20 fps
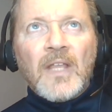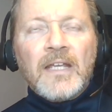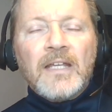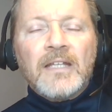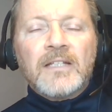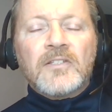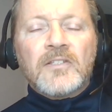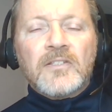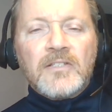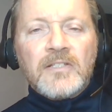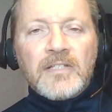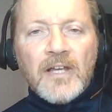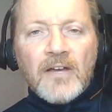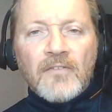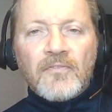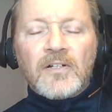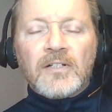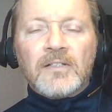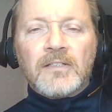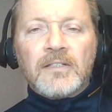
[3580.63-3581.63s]
it's
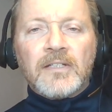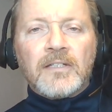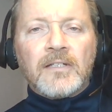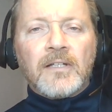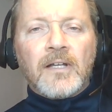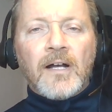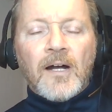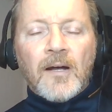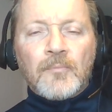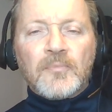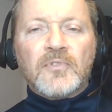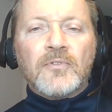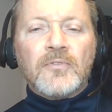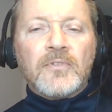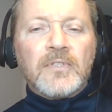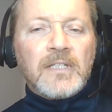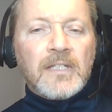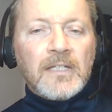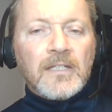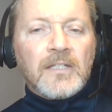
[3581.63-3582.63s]
definitely up to
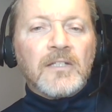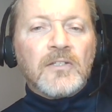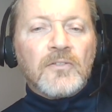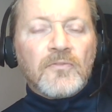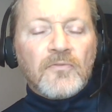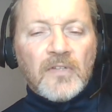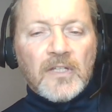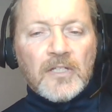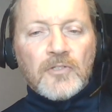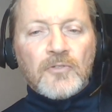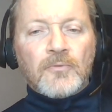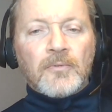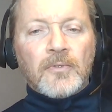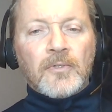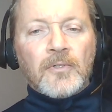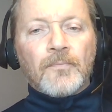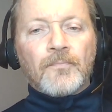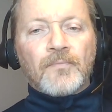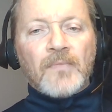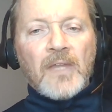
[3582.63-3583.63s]
the
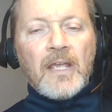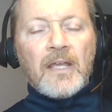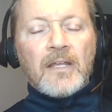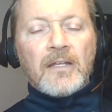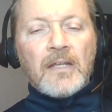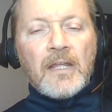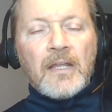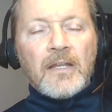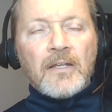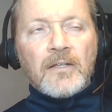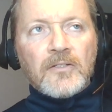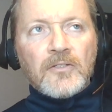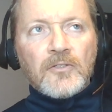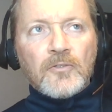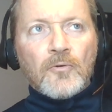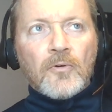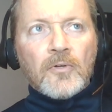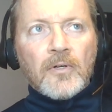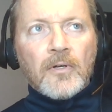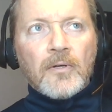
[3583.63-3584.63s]
individual and, and
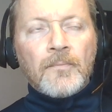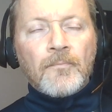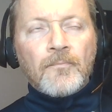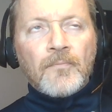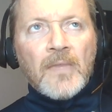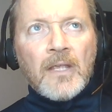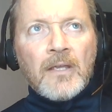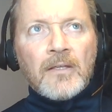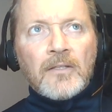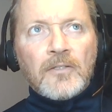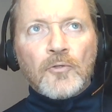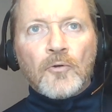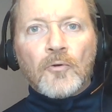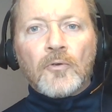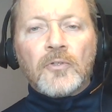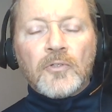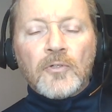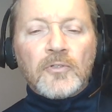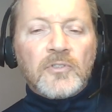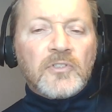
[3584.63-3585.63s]
your your
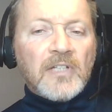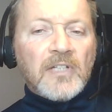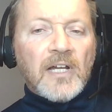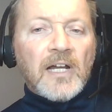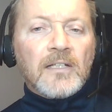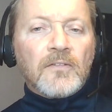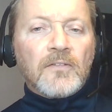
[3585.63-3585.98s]
your style of